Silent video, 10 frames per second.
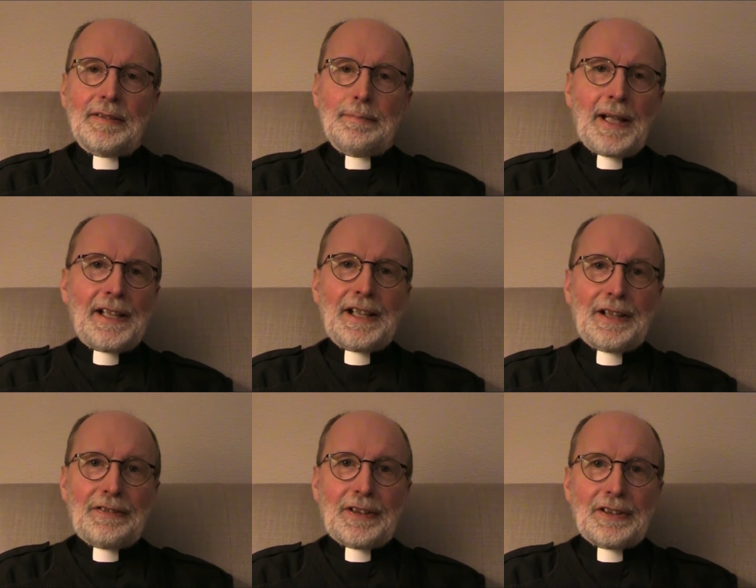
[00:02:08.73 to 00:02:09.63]
Many
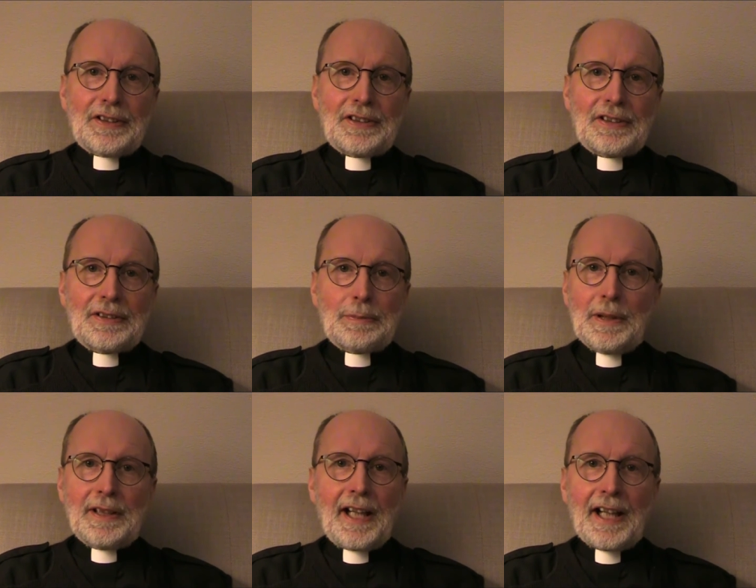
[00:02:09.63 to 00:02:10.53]
of us
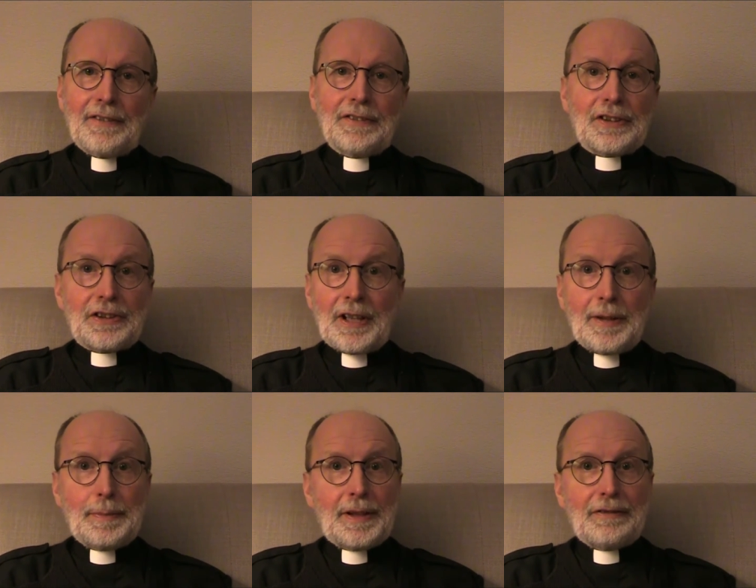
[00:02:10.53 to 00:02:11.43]
will have
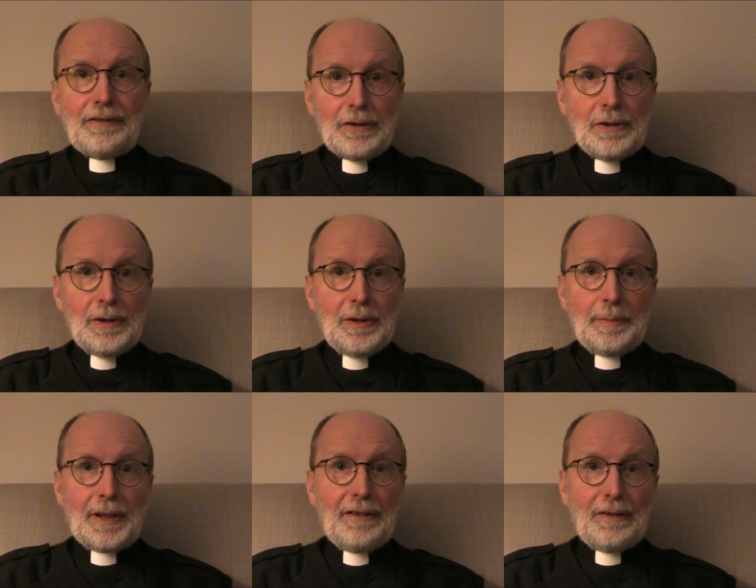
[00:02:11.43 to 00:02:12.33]
some
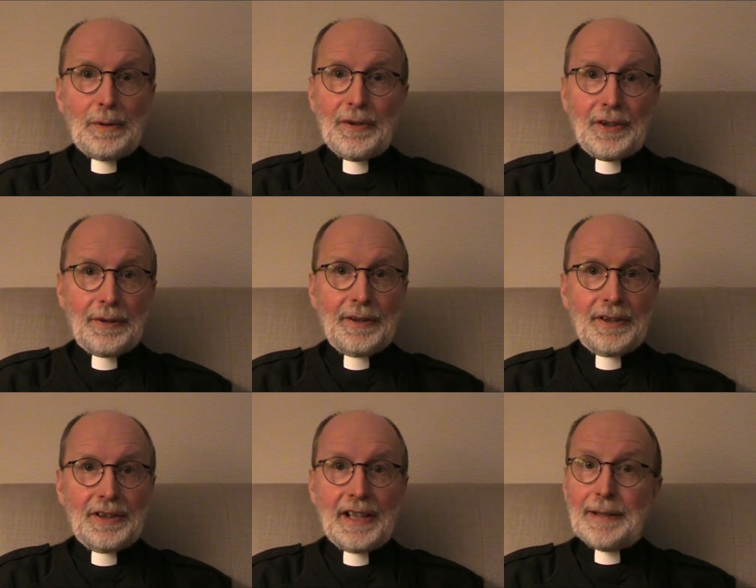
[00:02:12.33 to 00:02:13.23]
form of
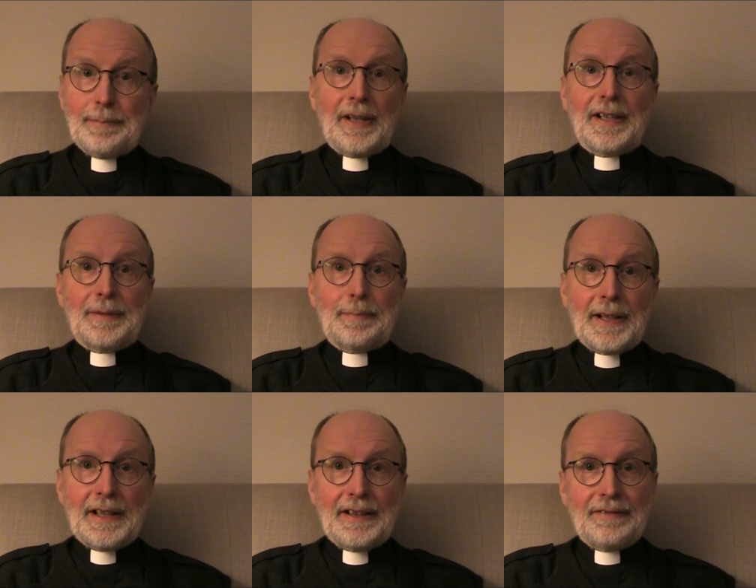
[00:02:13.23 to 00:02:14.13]
authority. It might
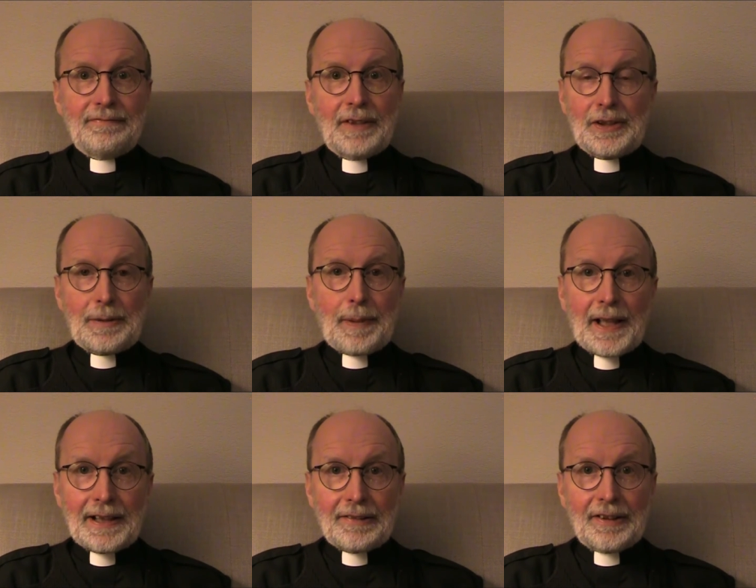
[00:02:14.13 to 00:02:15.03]
be as a
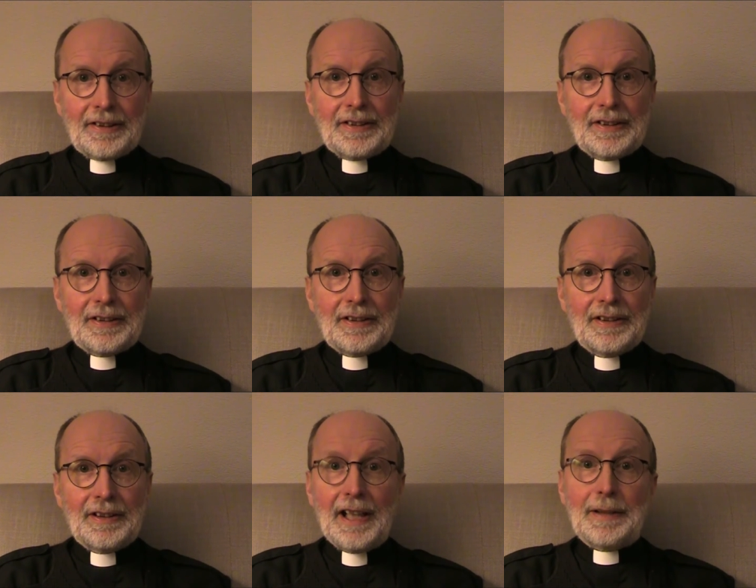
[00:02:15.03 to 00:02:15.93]
parent,
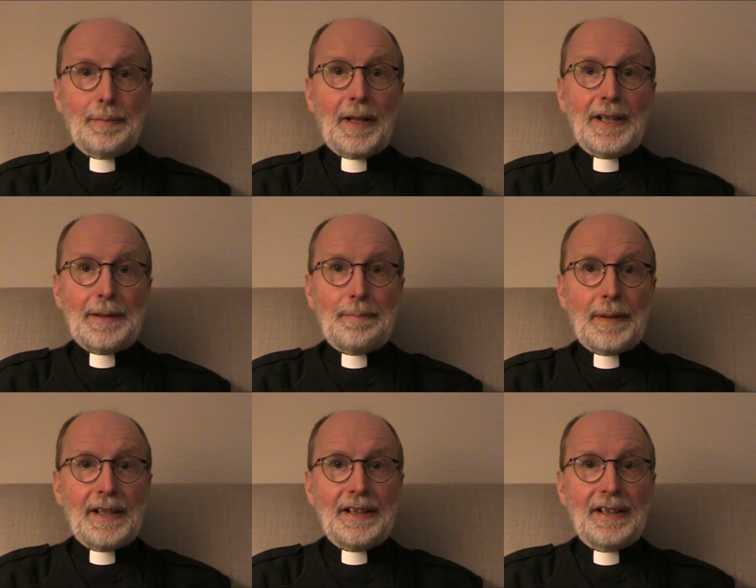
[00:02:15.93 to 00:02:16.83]
it might
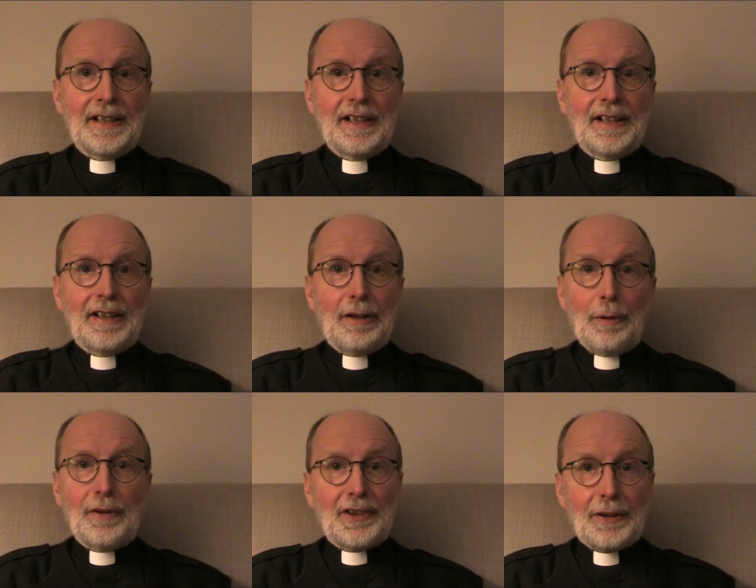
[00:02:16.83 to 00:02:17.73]
be
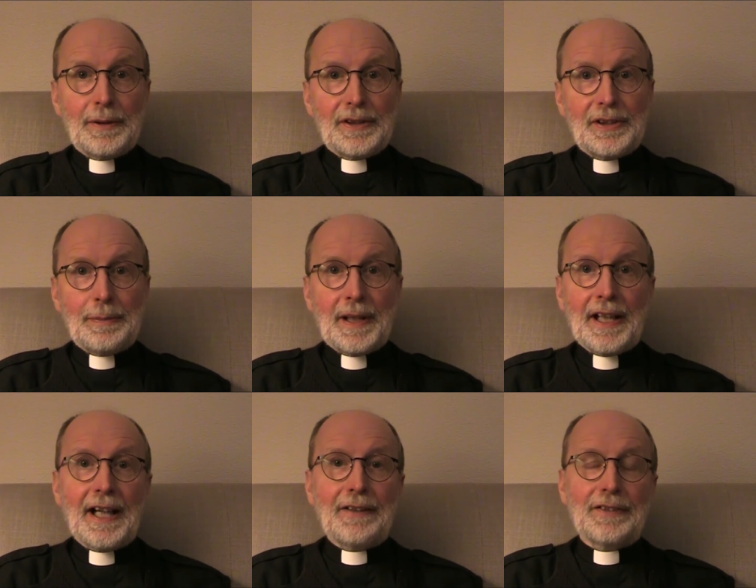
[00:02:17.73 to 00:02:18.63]
authority we
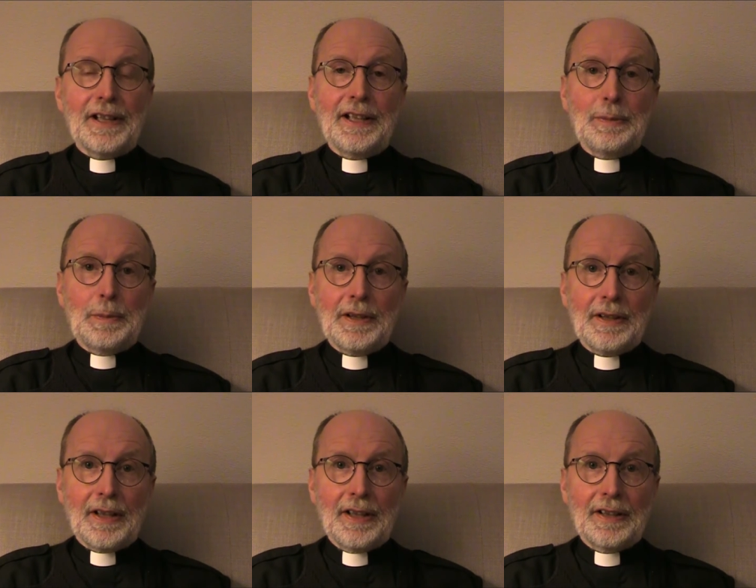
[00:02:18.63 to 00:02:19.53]
have in
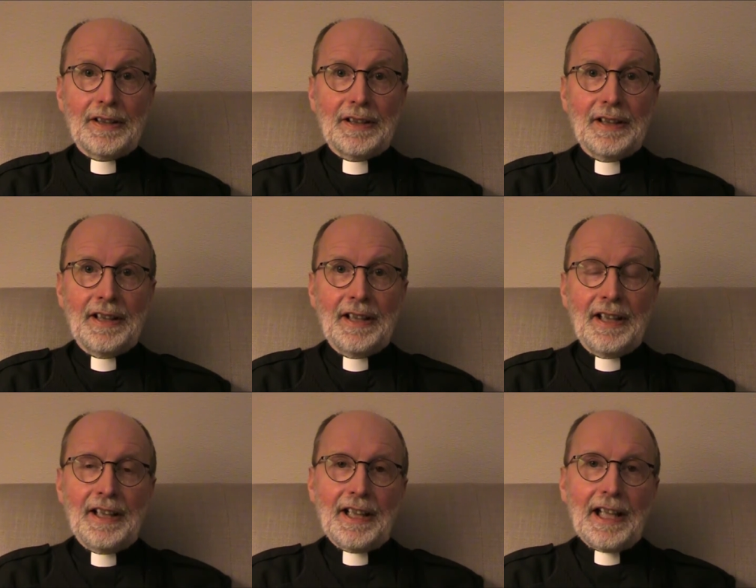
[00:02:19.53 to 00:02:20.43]
work.
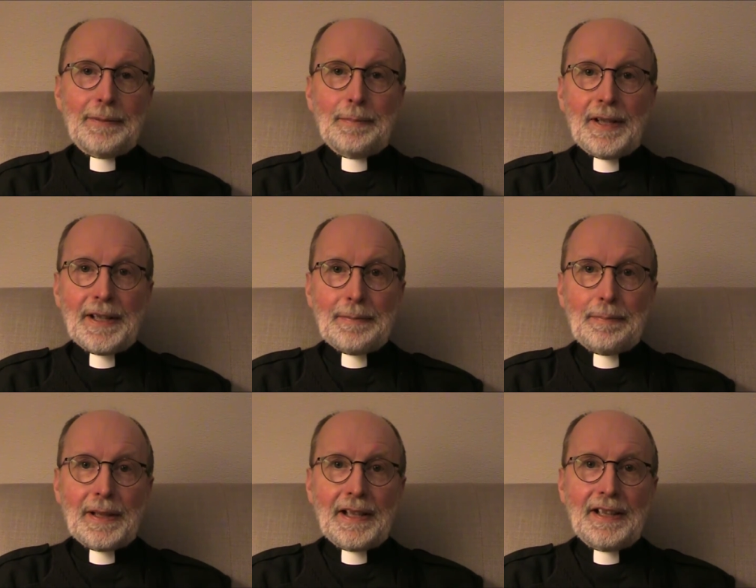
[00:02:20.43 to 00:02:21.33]
It might
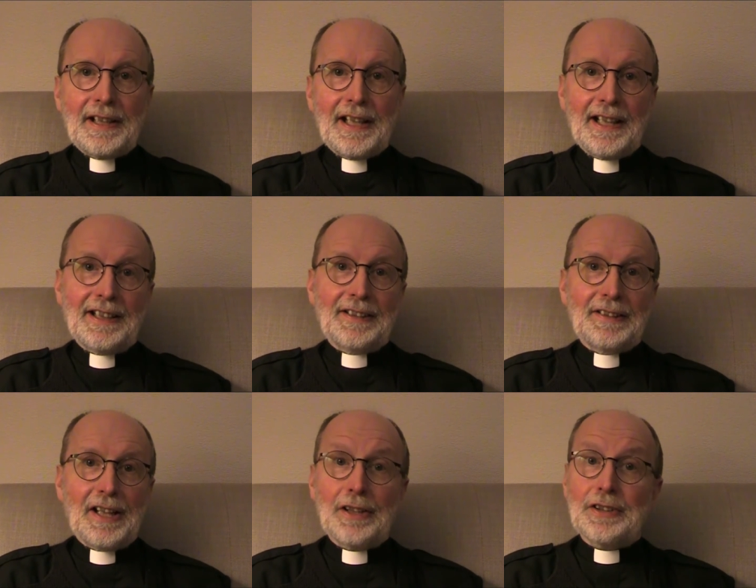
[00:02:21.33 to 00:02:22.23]
be
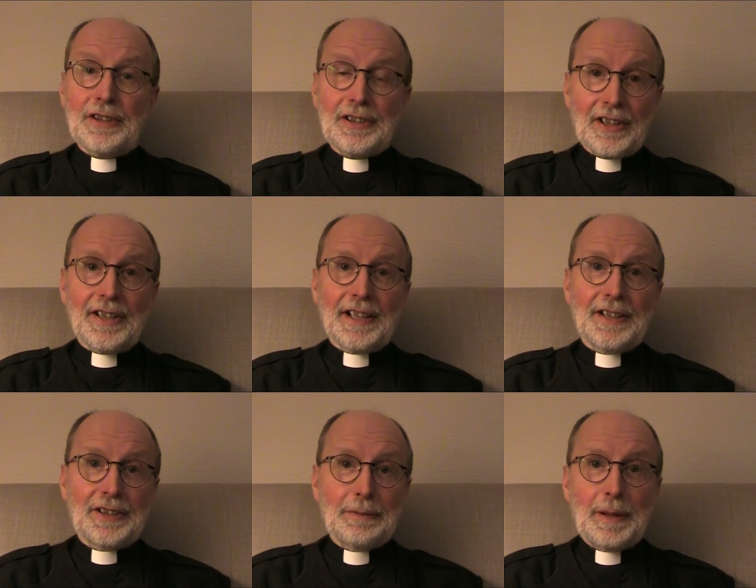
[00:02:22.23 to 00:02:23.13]
in a
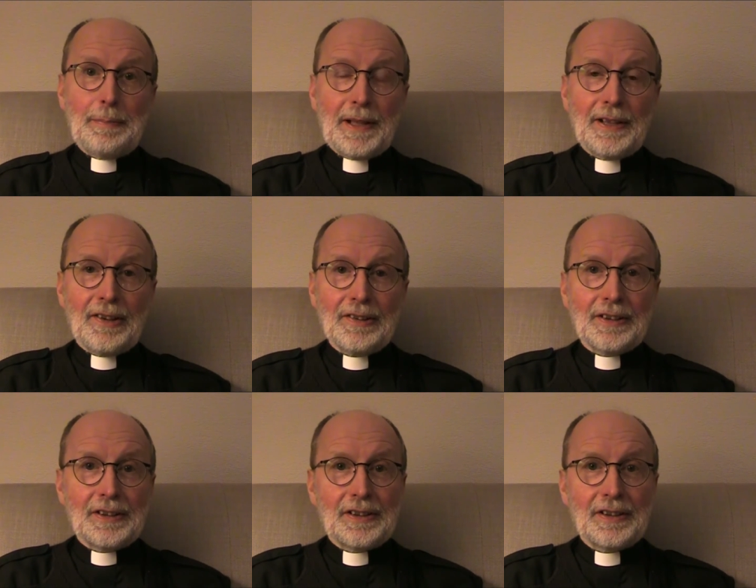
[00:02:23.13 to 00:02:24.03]
society we
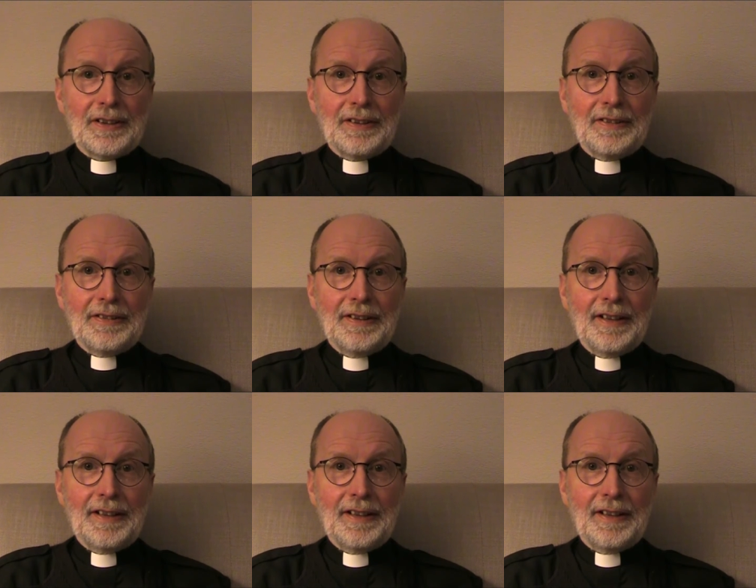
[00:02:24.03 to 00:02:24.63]
belong to.